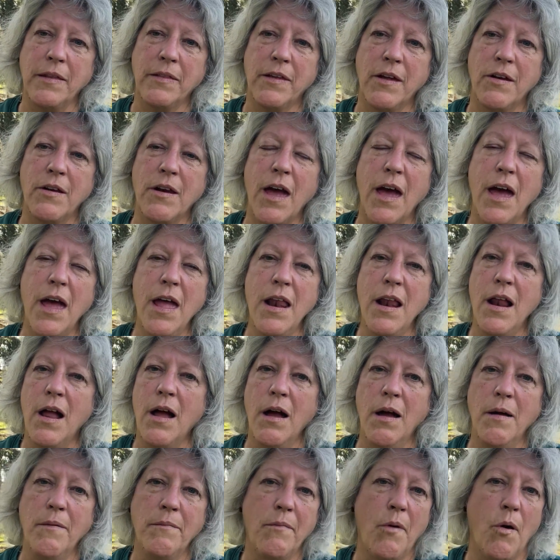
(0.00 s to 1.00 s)
They're not
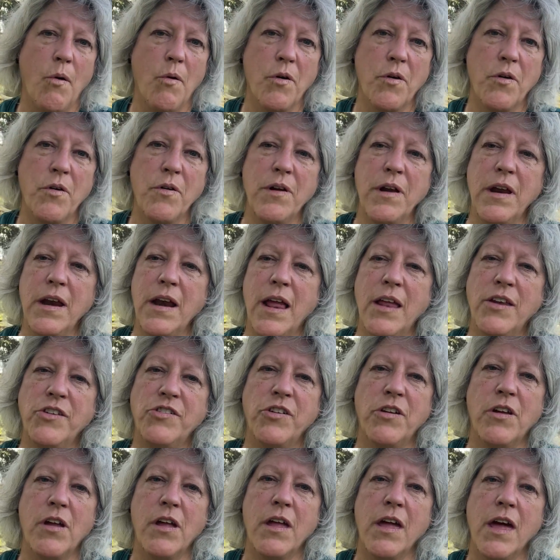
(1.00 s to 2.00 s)
ornery
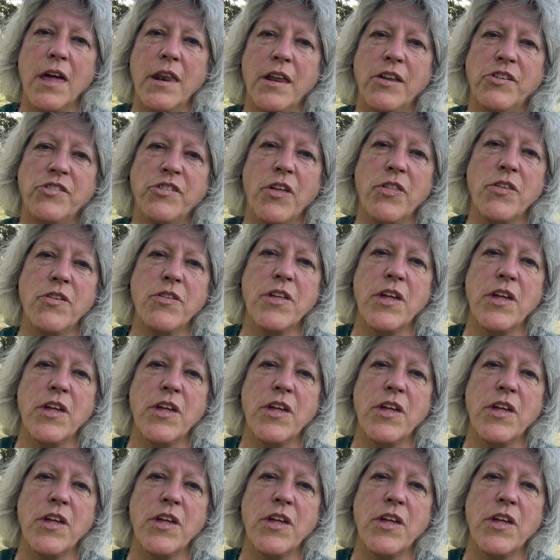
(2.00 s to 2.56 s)
at each other.